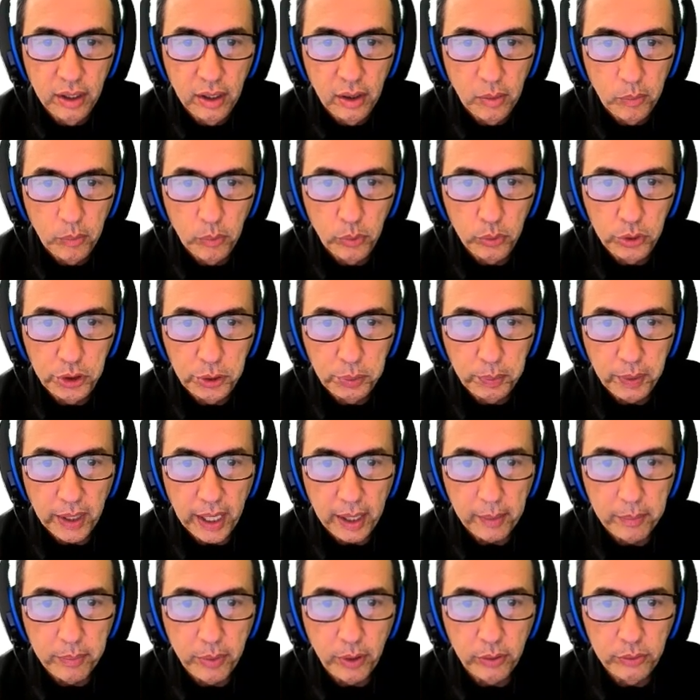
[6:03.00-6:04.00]
multiply
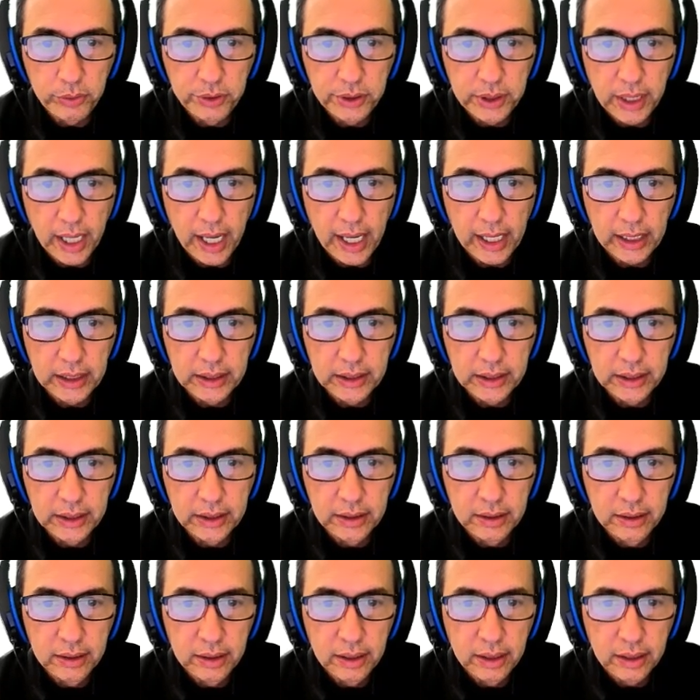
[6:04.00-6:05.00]
both sides
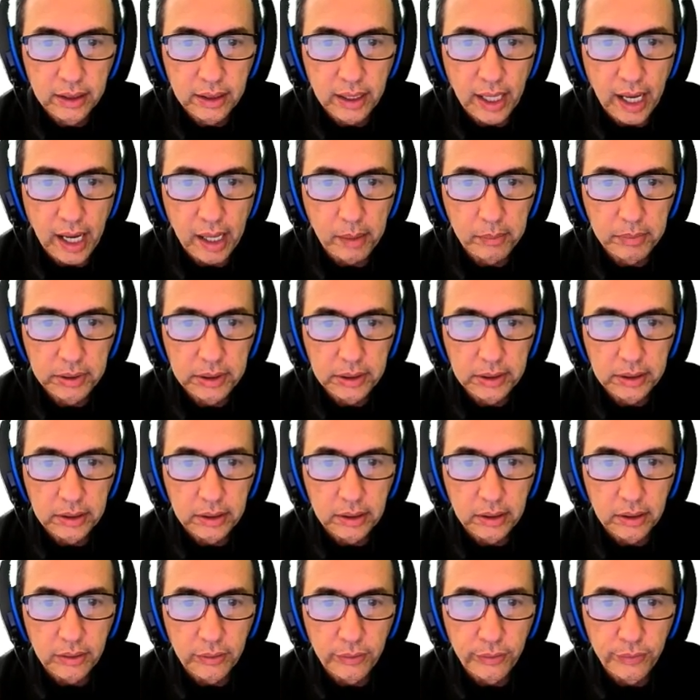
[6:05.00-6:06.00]
times
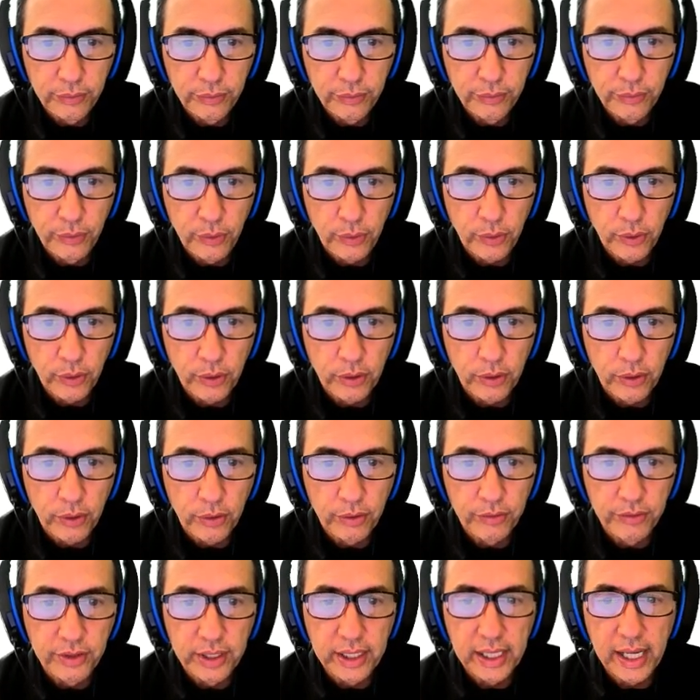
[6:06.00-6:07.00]
4
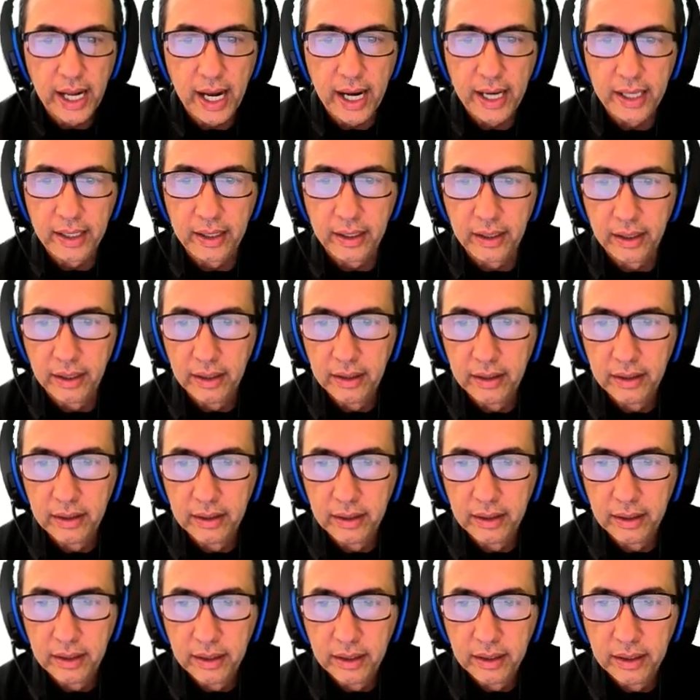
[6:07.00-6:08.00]
over 9.
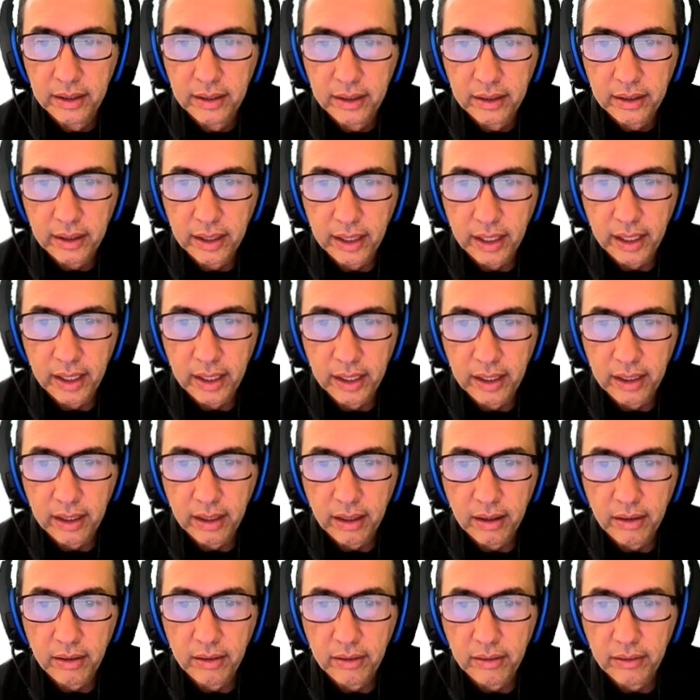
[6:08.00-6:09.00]
Okay,
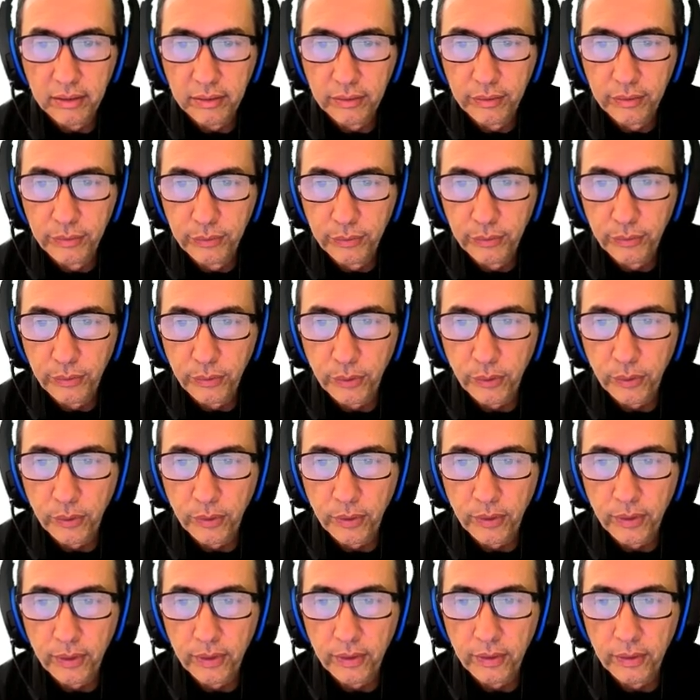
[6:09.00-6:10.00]

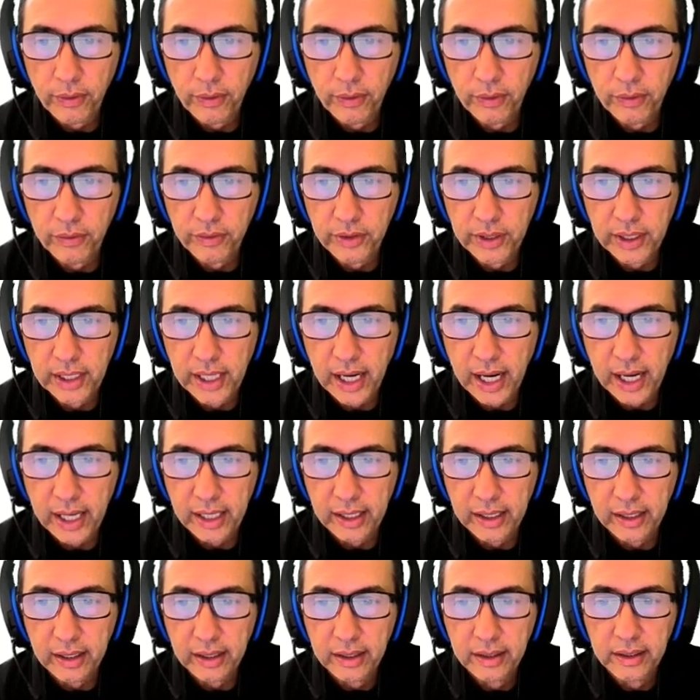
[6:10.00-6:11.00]
4 over 9.
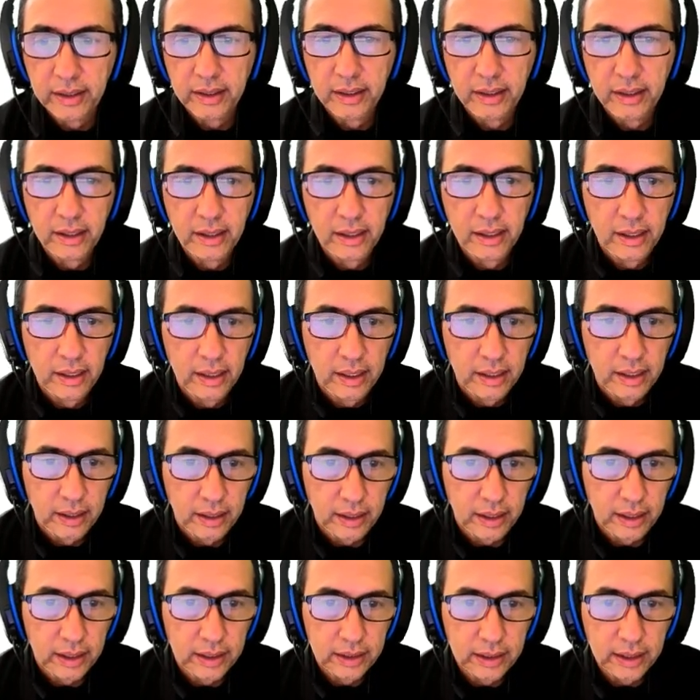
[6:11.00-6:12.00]

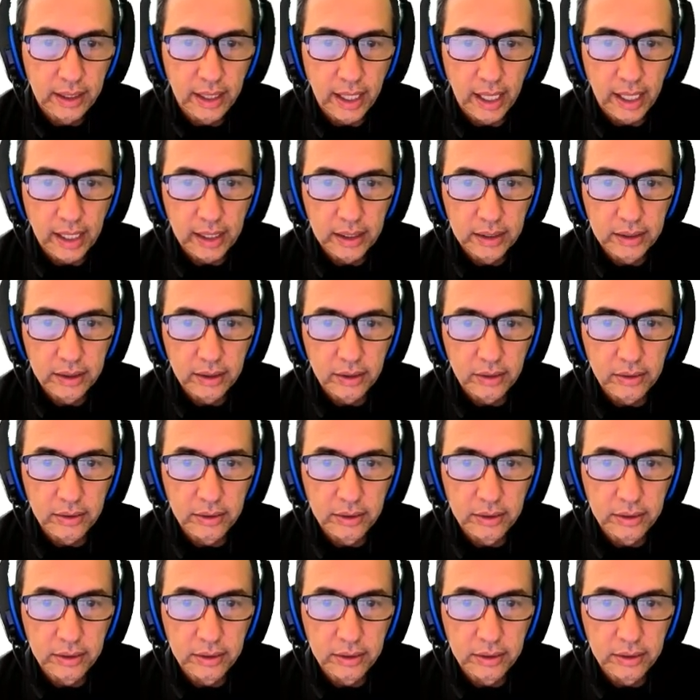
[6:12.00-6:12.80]
This cancels.